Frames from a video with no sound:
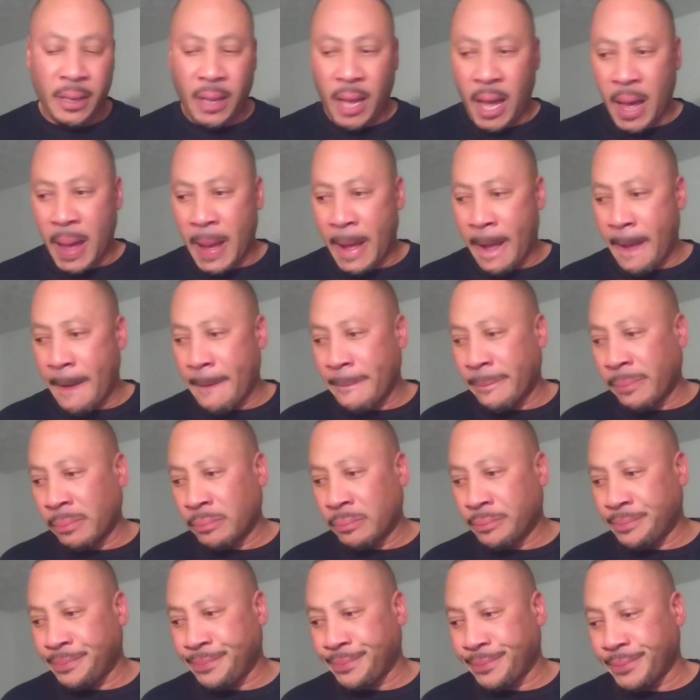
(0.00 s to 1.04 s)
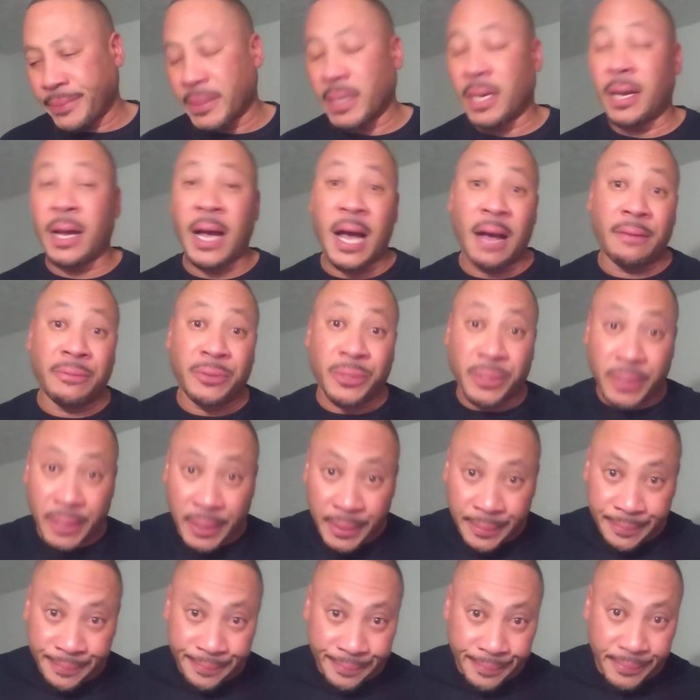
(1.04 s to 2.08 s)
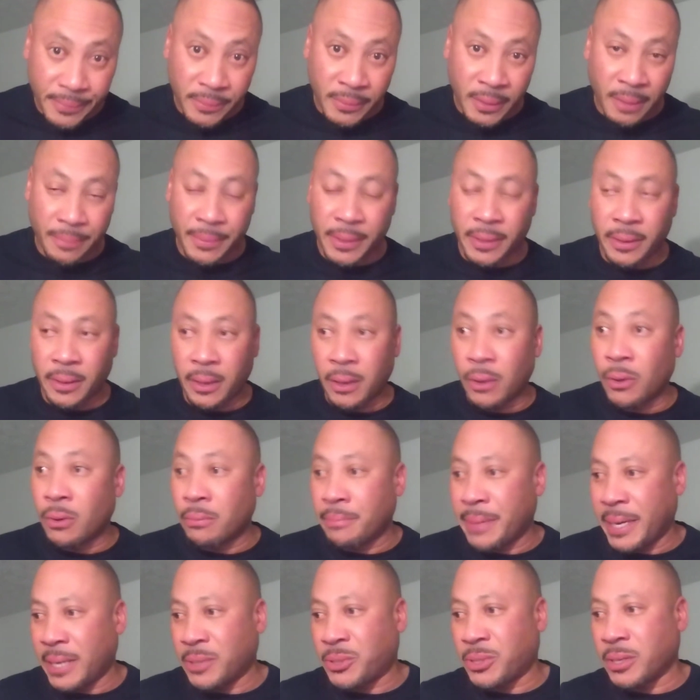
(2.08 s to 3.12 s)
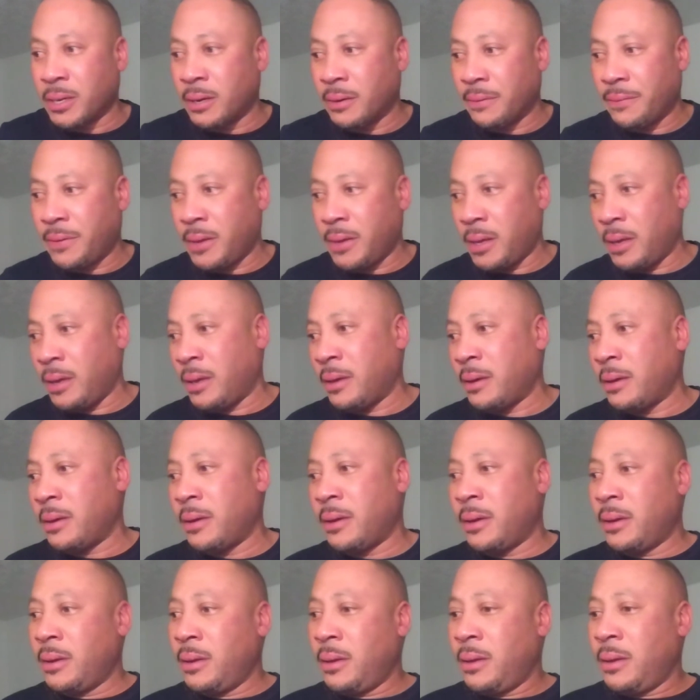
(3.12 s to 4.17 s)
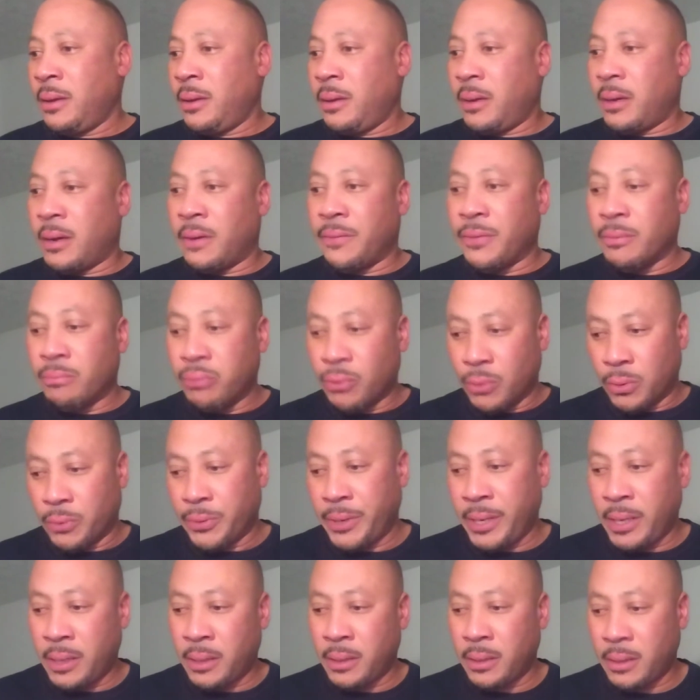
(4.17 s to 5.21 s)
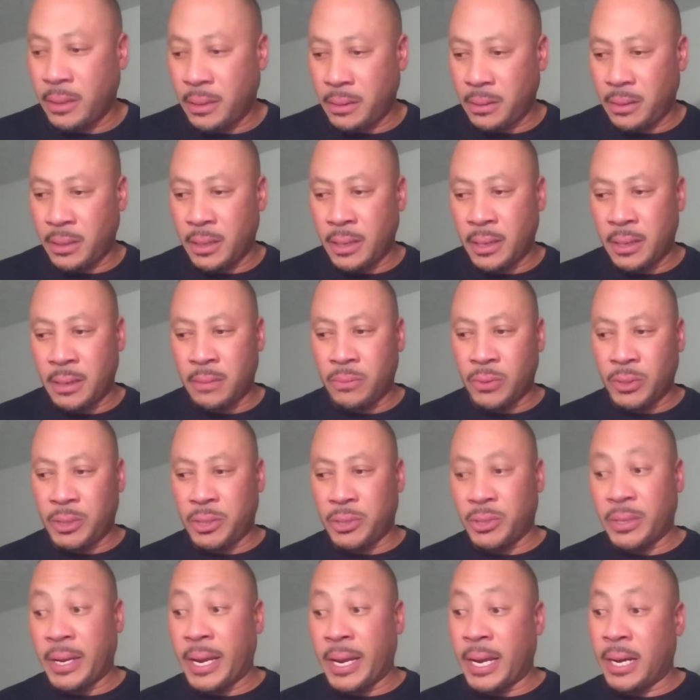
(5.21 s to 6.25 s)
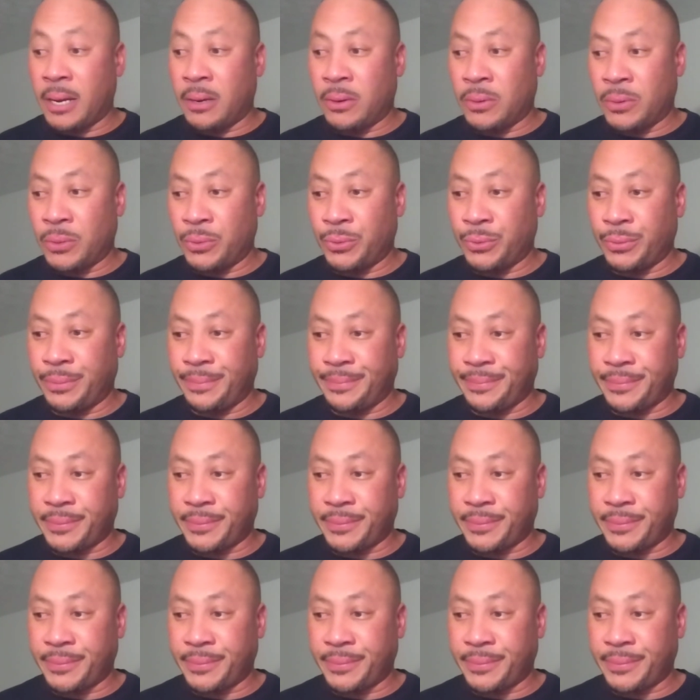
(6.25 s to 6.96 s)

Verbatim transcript: Um, obviously, I'm in the home base of the, of the brewery um, which is now